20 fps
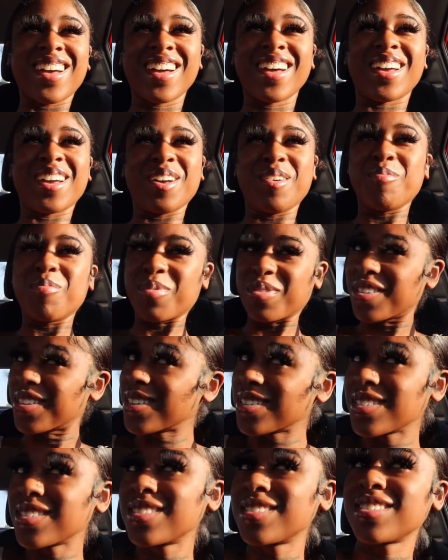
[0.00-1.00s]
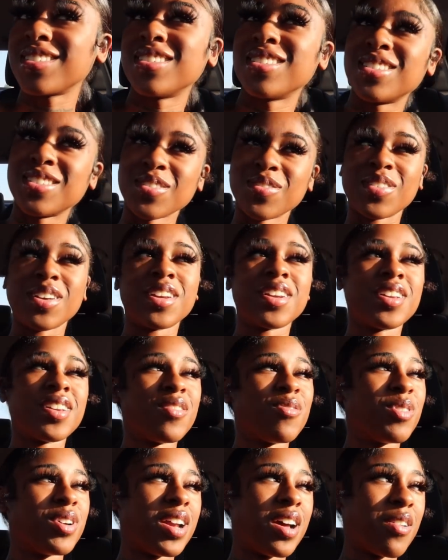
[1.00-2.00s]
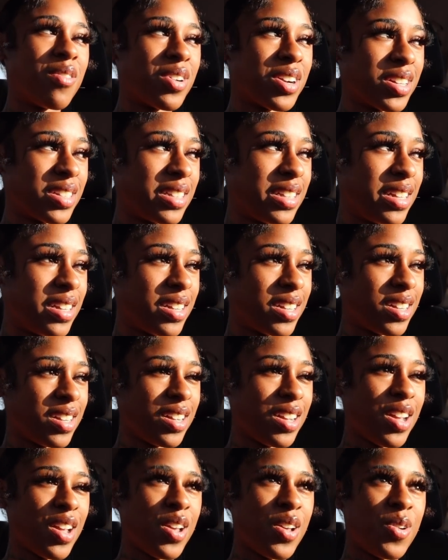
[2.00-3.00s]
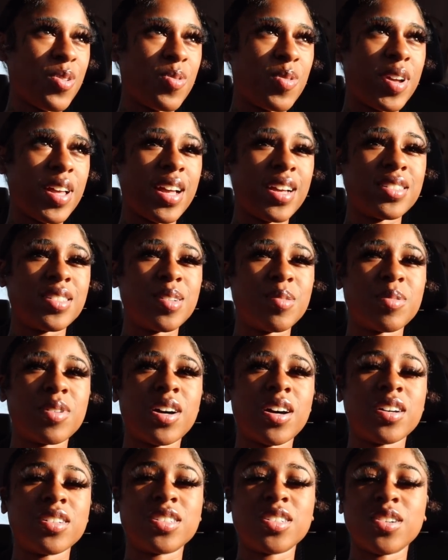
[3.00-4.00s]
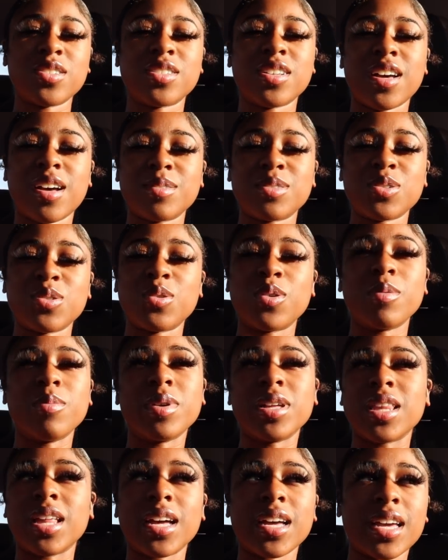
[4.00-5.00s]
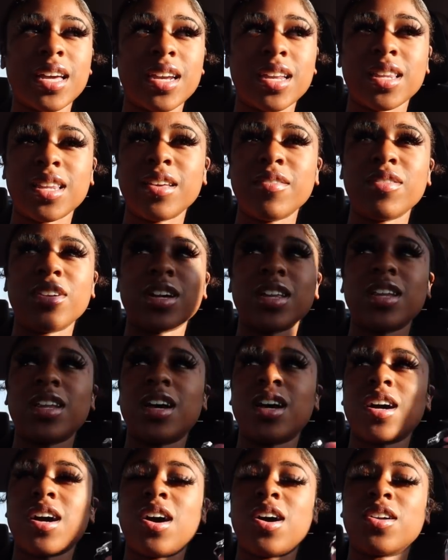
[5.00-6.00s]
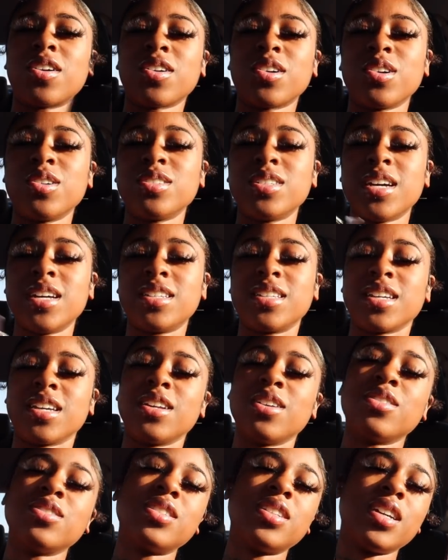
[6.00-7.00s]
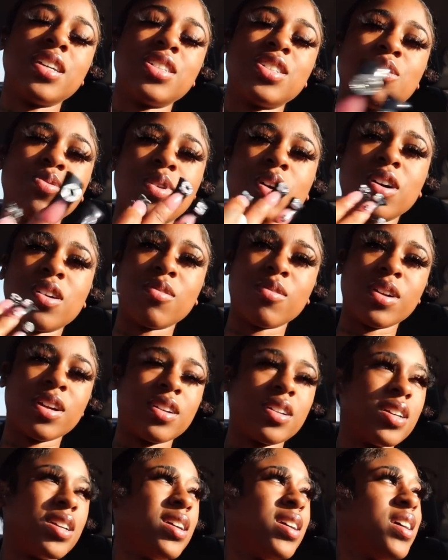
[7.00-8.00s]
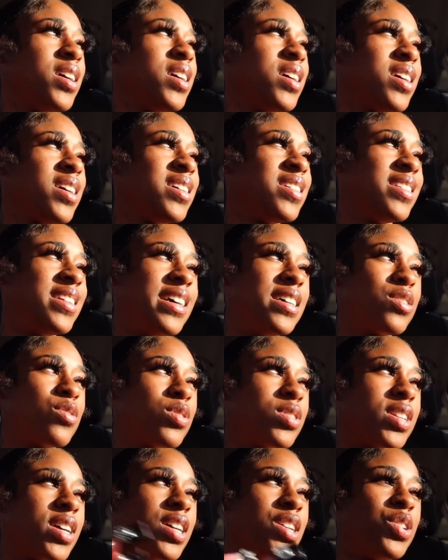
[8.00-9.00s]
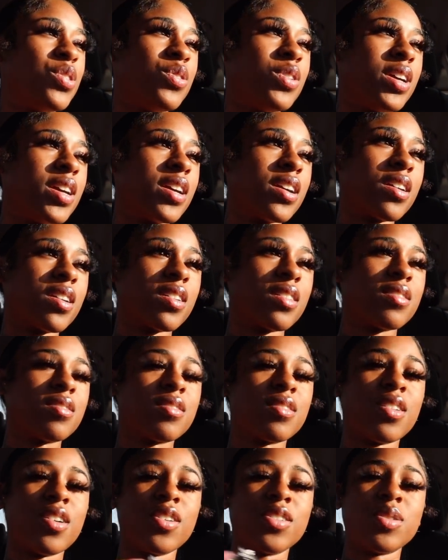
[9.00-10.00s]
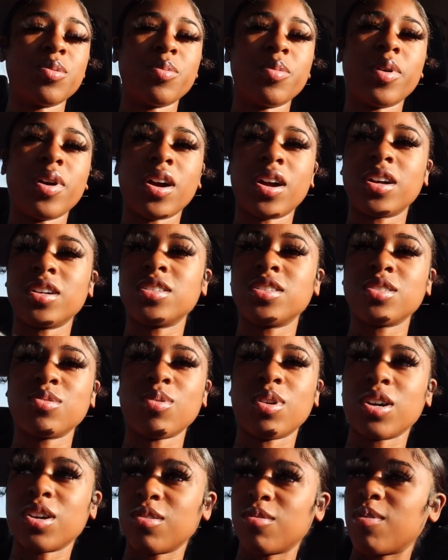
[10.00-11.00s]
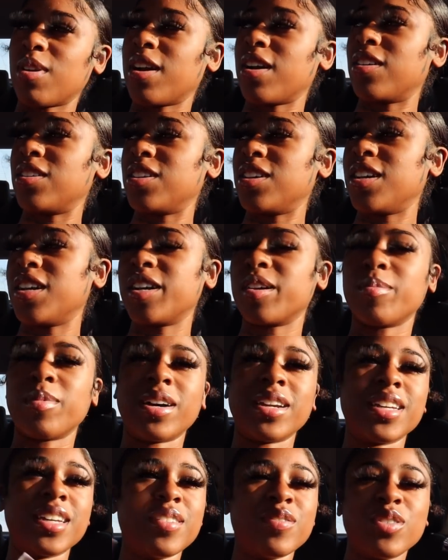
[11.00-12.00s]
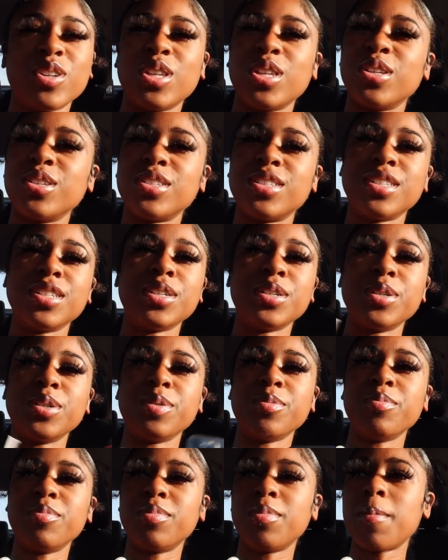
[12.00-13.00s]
at emperors in savannah when i worked there we had something called showtime so it would be like at 11 o'clock all the girls had to get on stage and walk around it that's what they do here on the bar just walk around and everybody give you a little tip